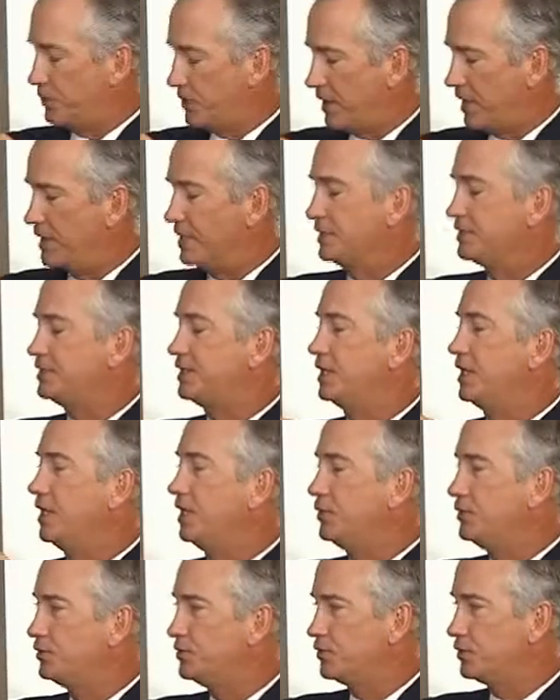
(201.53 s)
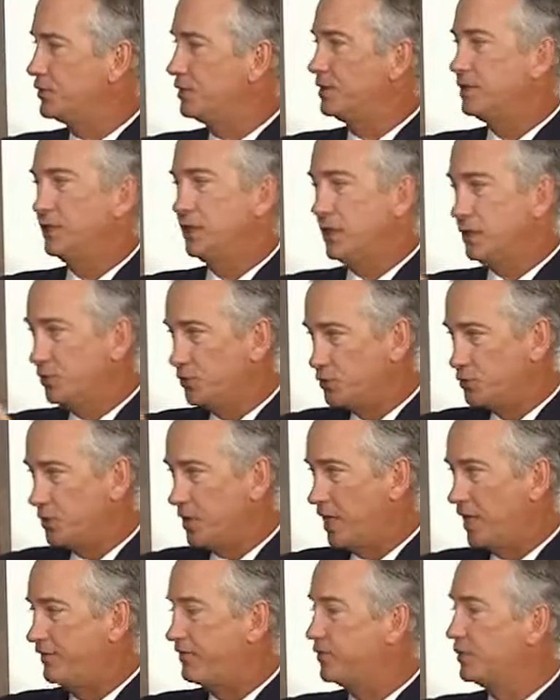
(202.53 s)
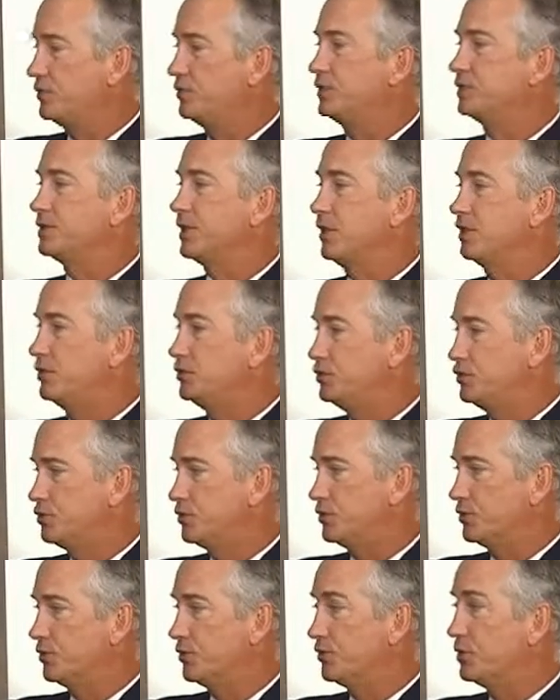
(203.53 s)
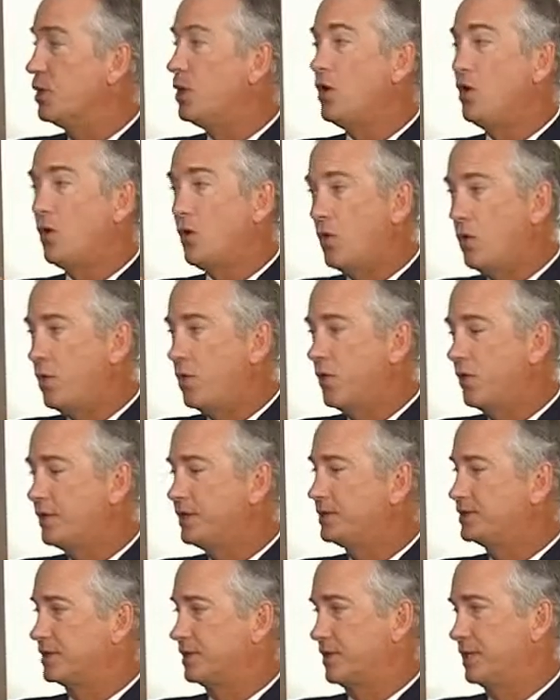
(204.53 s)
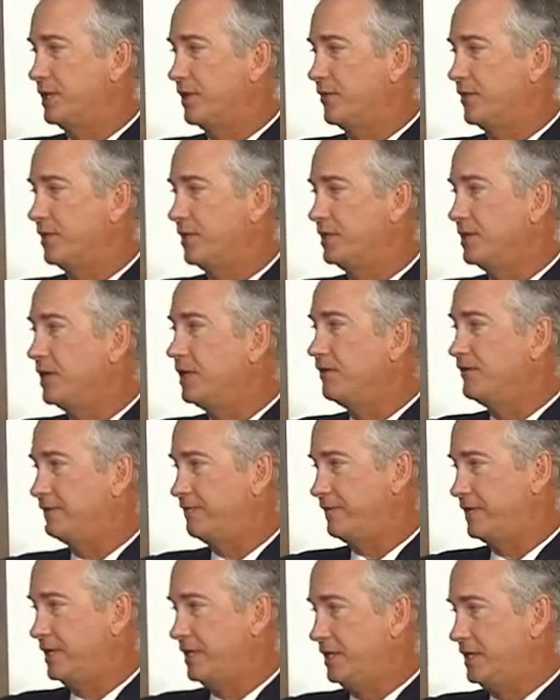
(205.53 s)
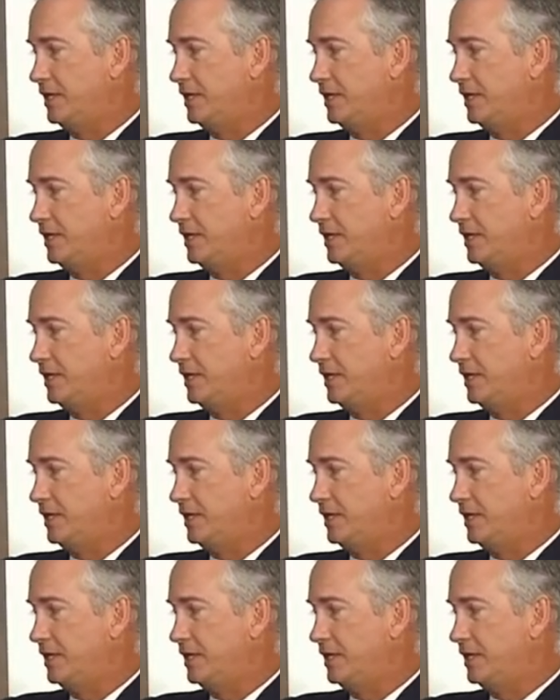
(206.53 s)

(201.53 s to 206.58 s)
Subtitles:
right. It's the uninsured other driver who is uninsured or doesn't carry enough